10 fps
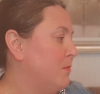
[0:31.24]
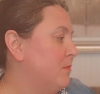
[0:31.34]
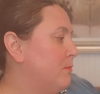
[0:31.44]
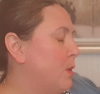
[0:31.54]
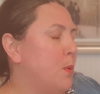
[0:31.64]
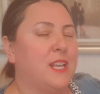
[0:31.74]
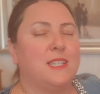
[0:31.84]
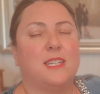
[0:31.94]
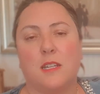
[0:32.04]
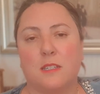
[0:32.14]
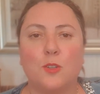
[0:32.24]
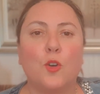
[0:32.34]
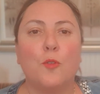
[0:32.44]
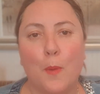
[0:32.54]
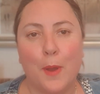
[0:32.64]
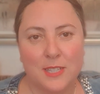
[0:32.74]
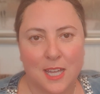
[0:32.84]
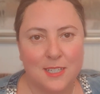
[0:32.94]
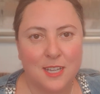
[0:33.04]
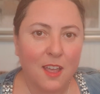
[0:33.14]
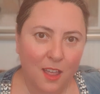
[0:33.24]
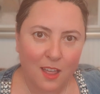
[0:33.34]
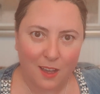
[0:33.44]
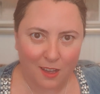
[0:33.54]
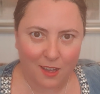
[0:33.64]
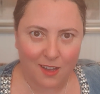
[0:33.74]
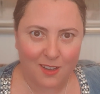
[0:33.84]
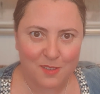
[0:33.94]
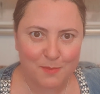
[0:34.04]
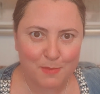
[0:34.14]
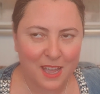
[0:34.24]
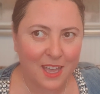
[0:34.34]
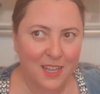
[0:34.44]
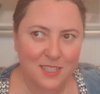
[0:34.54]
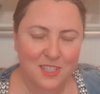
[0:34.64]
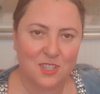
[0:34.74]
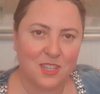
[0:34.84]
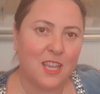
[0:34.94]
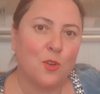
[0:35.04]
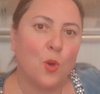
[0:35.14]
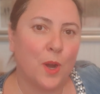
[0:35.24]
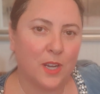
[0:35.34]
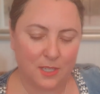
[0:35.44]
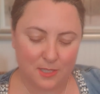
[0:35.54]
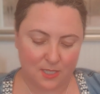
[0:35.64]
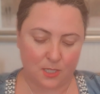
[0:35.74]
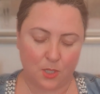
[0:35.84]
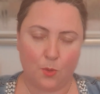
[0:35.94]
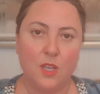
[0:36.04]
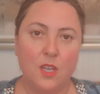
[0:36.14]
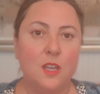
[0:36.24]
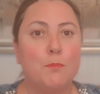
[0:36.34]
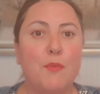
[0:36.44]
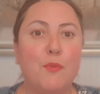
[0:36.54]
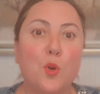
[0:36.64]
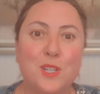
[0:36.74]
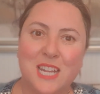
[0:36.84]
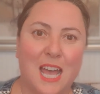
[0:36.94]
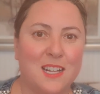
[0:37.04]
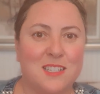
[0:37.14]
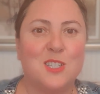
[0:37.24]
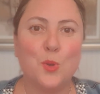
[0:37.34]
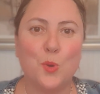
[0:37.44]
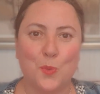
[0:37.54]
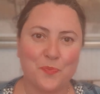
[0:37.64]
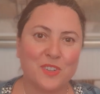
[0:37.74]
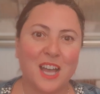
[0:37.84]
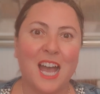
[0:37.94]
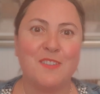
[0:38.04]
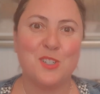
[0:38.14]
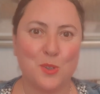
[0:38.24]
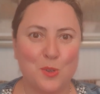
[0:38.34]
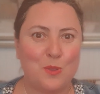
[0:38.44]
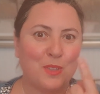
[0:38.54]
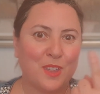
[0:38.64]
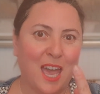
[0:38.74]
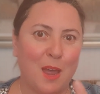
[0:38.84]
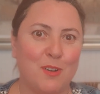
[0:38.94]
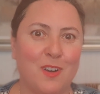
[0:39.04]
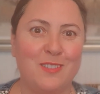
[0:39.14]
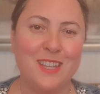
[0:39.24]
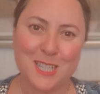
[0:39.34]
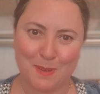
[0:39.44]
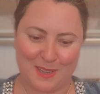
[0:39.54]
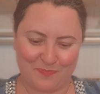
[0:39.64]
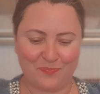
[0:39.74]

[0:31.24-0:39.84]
wig stand, not my wig stand. My head is just like not working today at all. My phone stand, so I have to do it with the camera around this way.